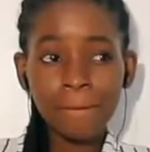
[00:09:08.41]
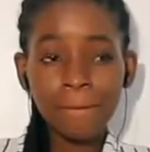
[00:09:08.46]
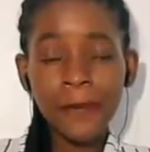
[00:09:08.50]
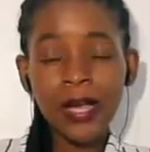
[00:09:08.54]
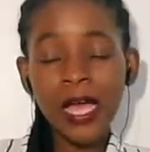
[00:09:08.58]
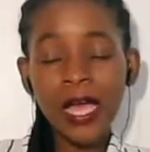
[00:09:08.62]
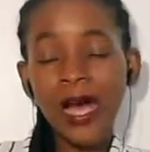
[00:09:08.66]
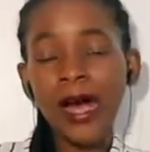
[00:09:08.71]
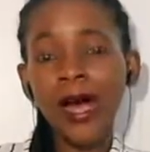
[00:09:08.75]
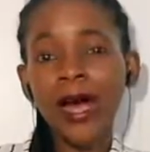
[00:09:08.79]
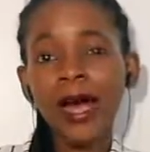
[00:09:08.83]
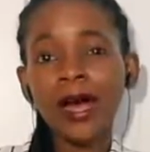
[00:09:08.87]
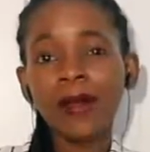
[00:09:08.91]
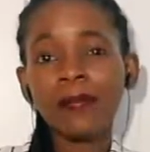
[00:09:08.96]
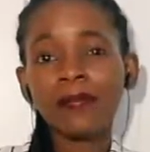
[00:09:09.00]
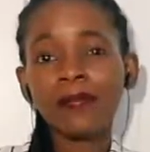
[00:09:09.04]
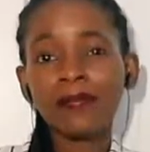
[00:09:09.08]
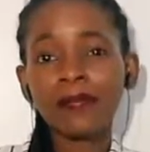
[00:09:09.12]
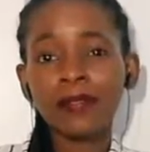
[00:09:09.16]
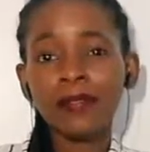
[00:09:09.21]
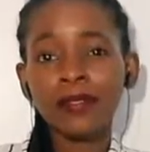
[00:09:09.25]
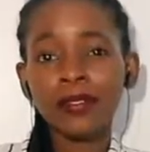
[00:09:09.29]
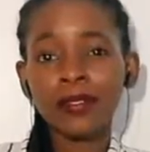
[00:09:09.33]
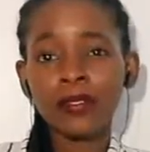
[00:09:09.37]

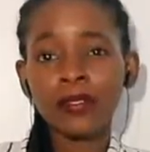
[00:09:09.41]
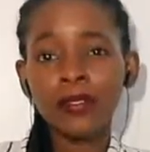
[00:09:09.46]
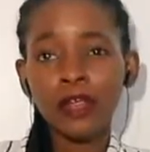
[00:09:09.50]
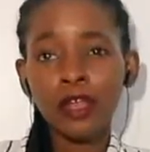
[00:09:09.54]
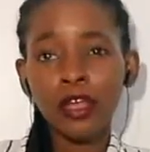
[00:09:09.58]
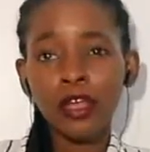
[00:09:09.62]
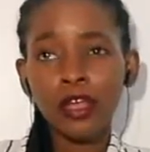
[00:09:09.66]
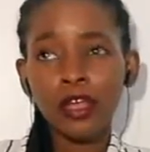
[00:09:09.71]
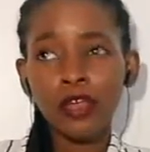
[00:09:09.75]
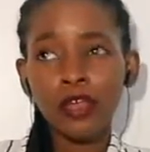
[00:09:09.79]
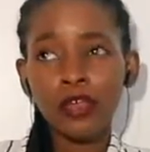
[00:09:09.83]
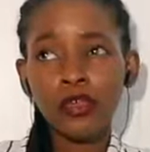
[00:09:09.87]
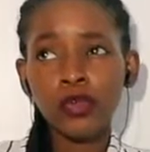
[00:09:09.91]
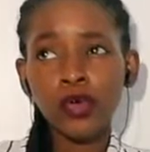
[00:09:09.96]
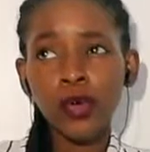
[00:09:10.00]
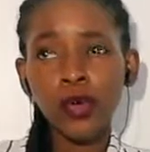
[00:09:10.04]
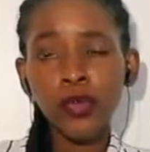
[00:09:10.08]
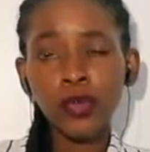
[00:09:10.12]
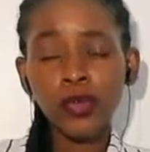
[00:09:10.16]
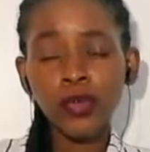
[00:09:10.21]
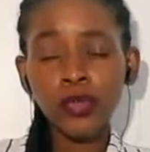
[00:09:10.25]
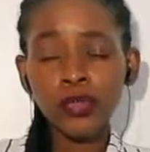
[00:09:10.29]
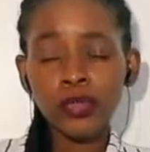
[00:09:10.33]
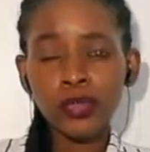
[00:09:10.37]
perhaps
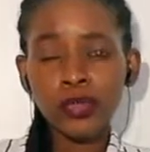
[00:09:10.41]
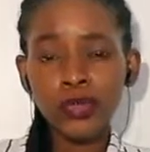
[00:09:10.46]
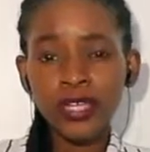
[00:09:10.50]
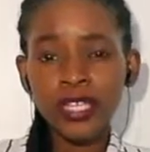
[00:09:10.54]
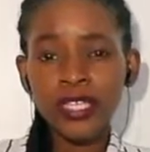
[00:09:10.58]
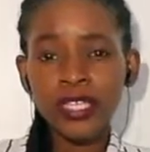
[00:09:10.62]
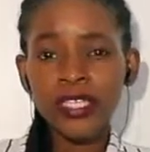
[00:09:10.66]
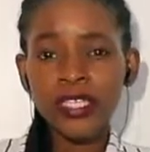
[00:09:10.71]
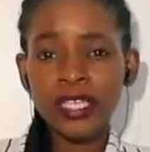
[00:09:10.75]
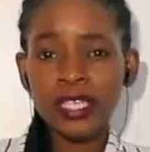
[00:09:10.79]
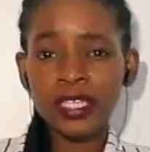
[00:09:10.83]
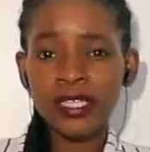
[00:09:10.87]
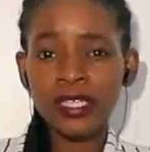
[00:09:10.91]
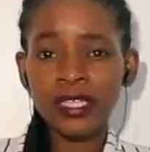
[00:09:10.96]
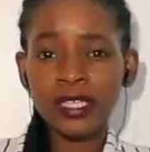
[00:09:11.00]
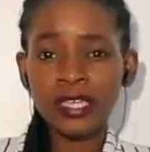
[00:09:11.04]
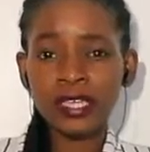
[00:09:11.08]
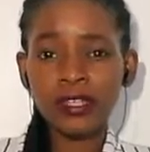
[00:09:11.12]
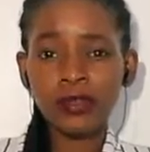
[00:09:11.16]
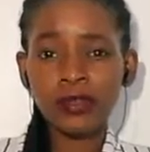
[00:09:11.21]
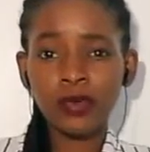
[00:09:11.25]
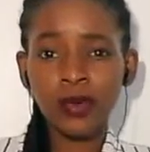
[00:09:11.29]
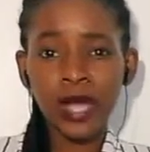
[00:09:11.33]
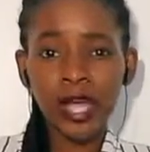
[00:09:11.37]
your would
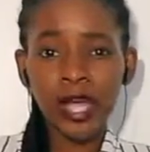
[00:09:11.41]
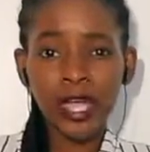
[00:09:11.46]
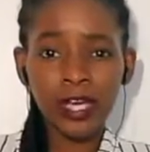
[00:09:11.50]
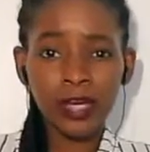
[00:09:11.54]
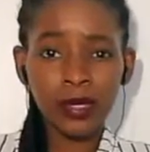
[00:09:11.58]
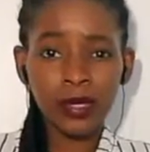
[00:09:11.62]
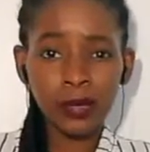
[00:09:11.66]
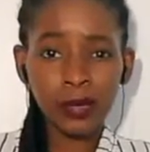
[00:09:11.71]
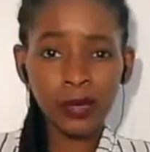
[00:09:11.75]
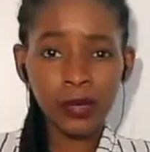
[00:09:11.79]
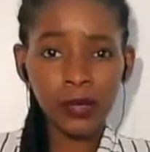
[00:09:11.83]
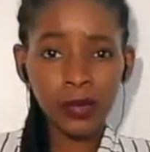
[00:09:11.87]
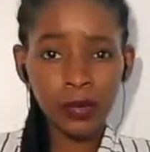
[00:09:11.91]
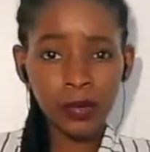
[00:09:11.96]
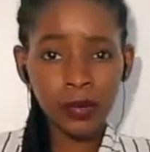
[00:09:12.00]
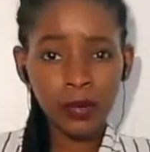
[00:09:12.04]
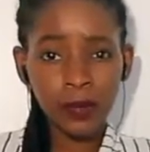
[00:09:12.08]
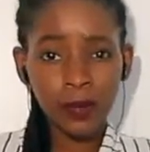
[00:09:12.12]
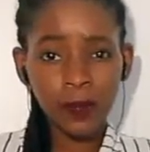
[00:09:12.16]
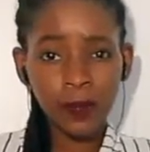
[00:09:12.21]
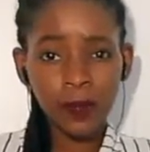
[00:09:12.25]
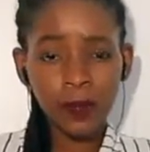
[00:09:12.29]
resist is quite low